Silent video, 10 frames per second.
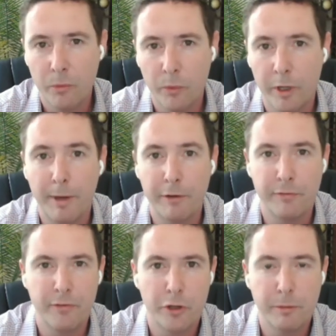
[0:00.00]
when about
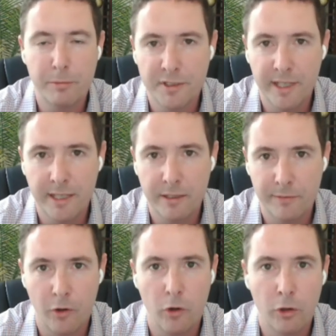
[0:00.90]
40%
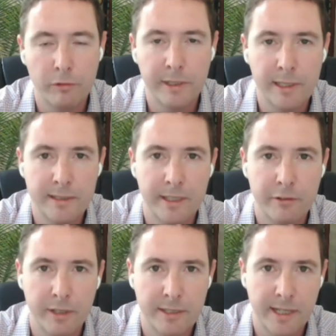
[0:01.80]
of all real estate
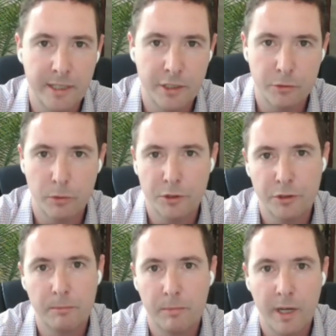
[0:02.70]
transactions were
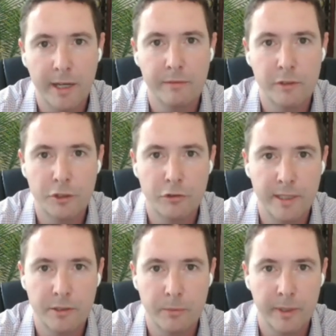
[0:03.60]
some kind of
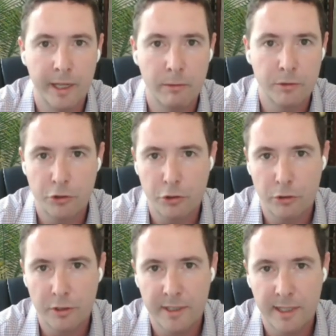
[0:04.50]
distress whether that was a
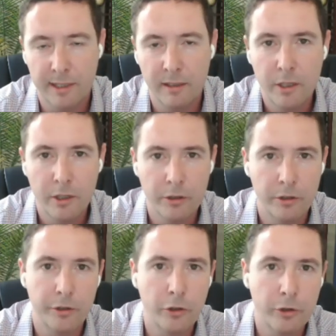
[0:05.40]
short sale or
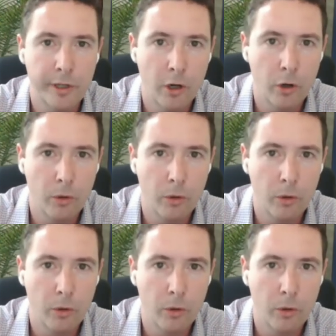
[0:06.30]
an REO